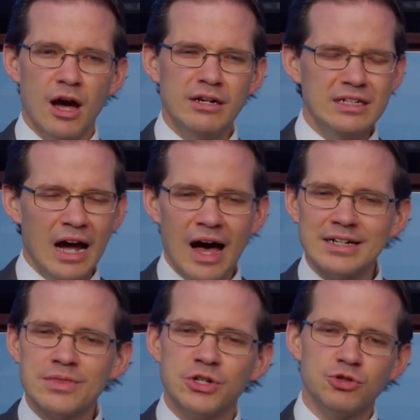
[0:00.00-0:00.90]

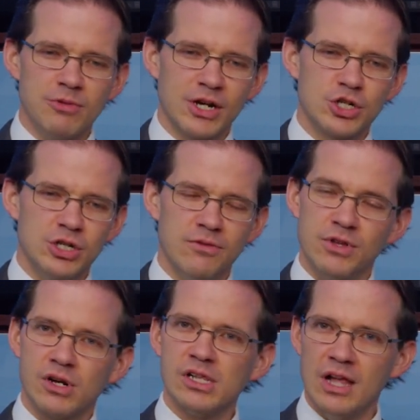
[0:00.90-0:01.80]
not at the direction of
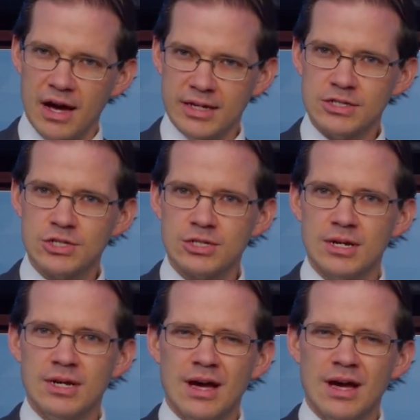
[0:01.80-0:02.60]
their clients.